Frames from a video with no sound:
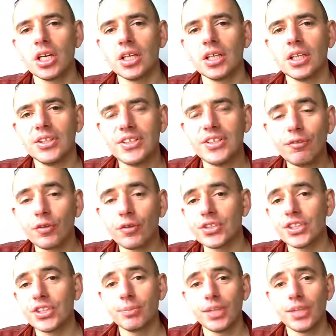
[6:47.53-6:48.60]
uh,
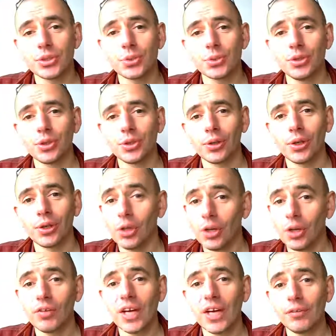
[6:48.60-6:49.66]
difference it makes to your
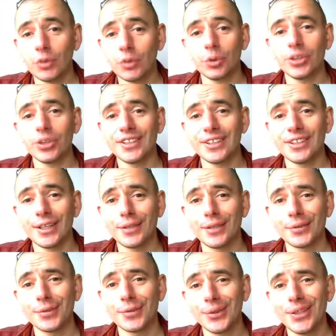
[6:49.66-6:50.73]
love life to your dating
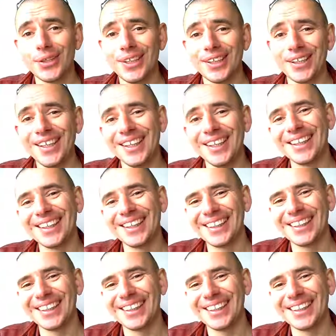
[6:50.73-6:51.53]
life okay